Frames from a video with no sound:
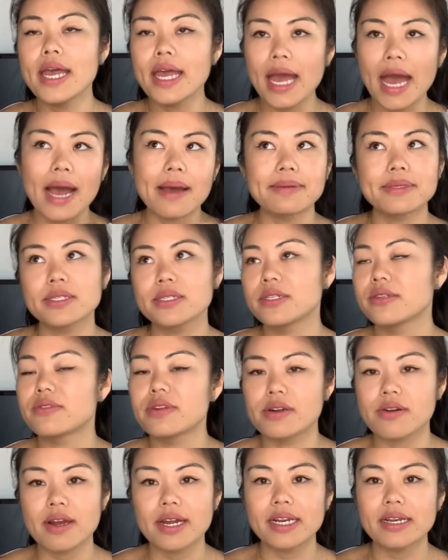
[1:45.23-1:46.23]
absolutely
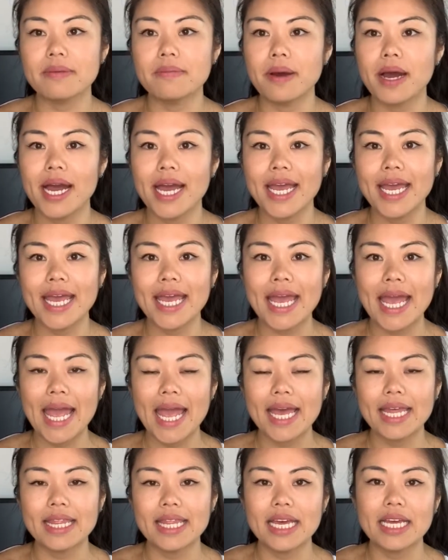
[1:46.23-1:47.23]
regretted buying,
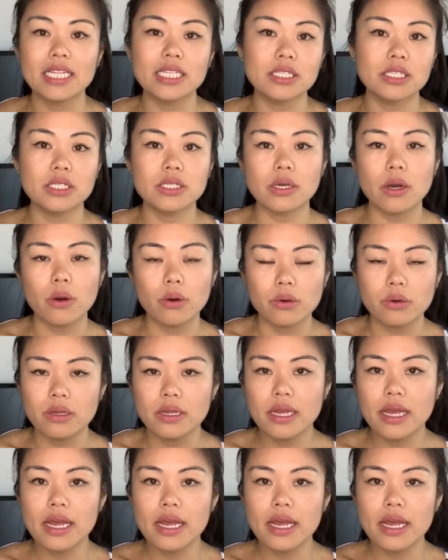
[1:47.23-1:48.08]
and then sold.